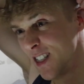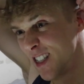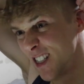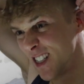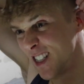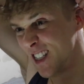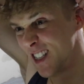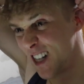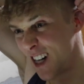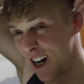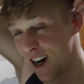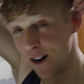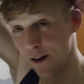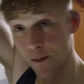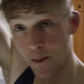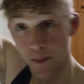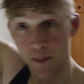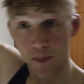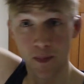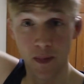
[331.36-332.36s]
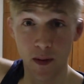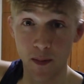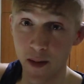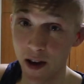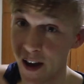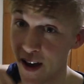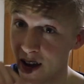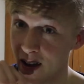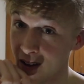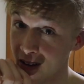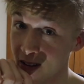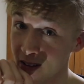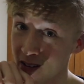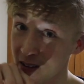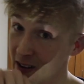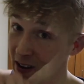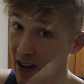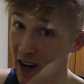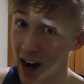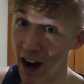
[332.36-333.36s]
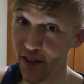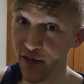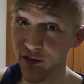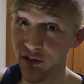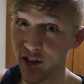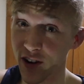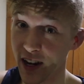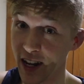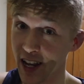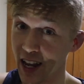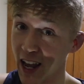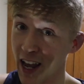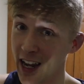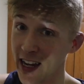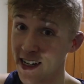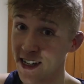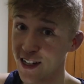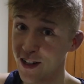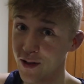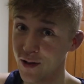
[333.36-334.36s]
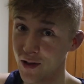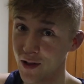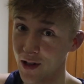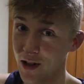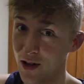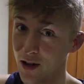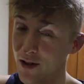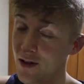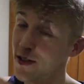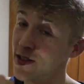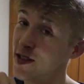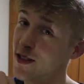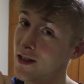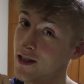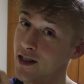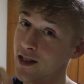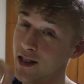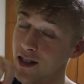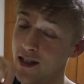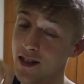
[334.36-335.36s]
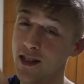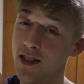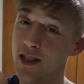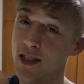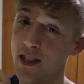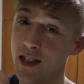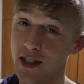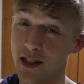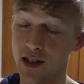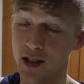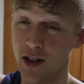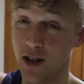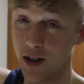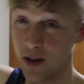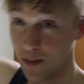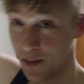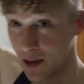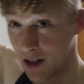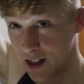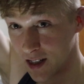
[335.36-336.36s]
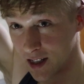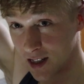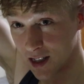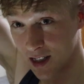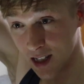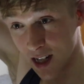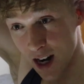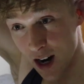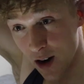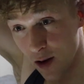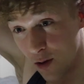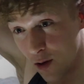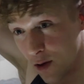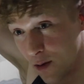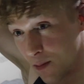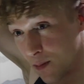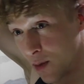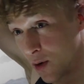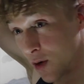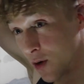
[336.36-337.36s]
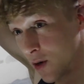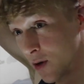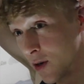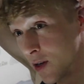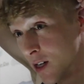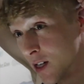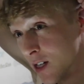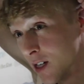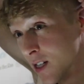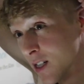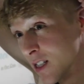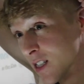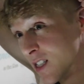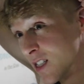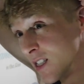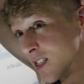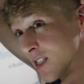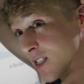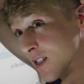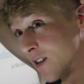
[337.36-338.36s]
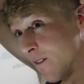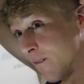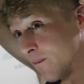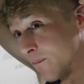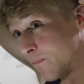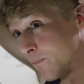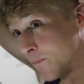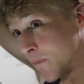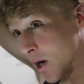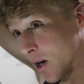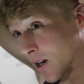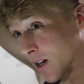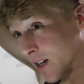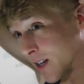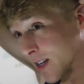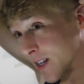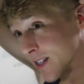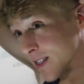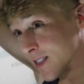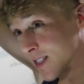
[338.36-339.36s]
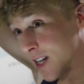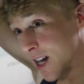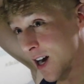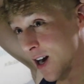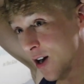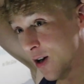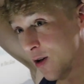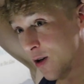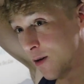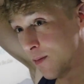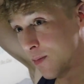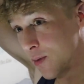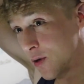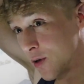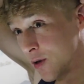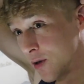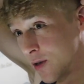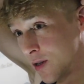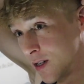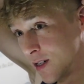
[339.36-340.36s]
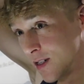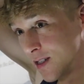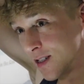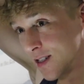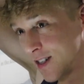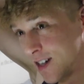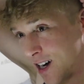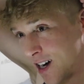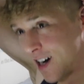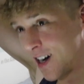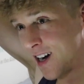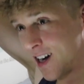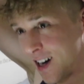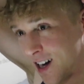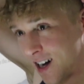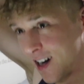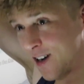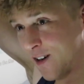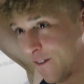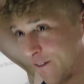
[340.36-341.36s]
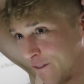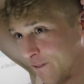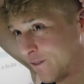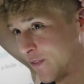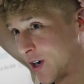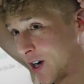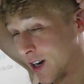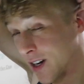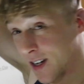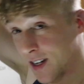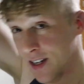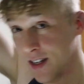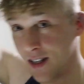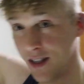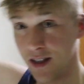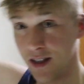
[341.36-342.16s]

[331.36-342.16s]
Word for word: Oh, man. I freaking hate needles, yo. This shit's gonna be terrible. Fucking terrible. Ah, oh, fuck.